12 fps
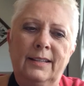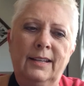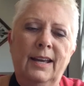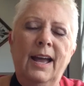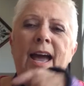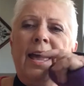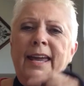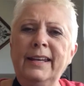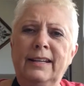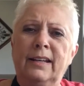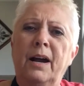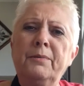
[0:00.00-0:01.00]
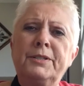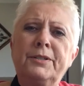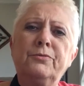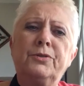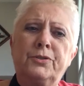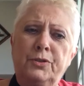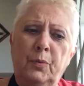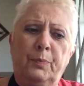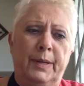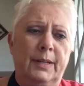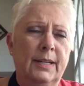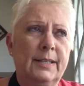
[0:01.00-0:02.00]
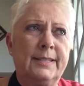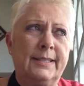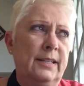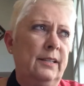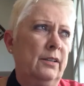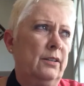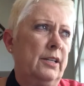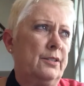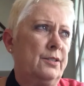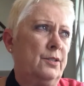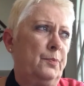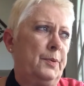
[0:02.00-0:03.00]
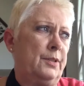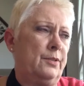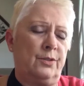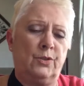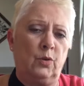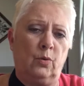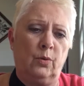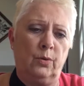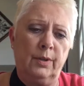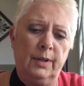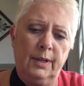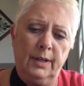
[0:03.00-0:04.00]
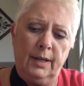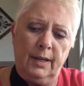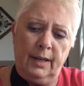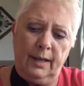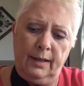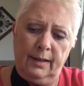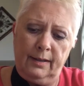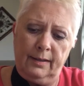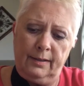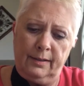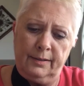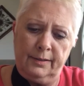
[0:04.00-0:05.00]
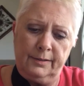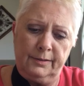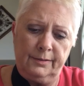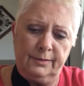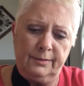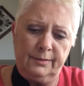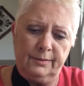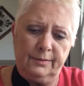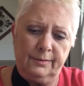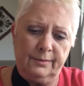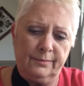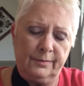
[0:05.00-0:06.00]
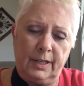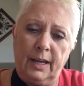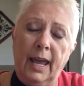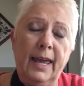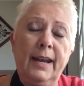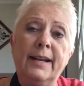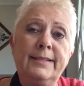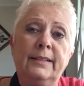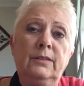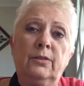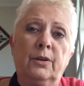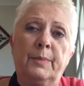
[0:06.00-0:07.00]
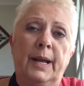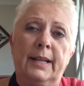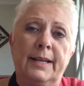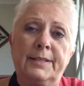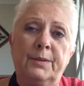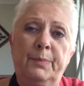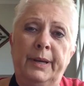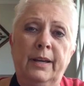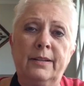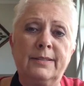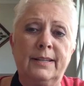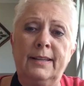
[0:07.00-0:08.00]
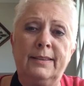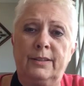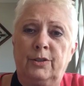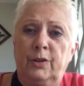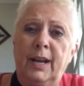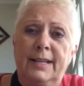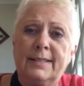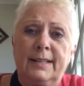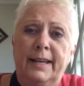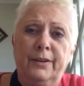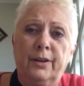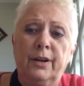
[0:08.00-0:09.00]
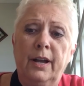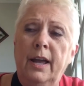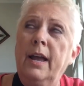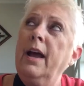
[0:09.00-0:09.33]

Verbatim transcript: it. I hate it. I was so stupid standing on that stupid stool. And, uh, and I didn't learn my lesson because two days later,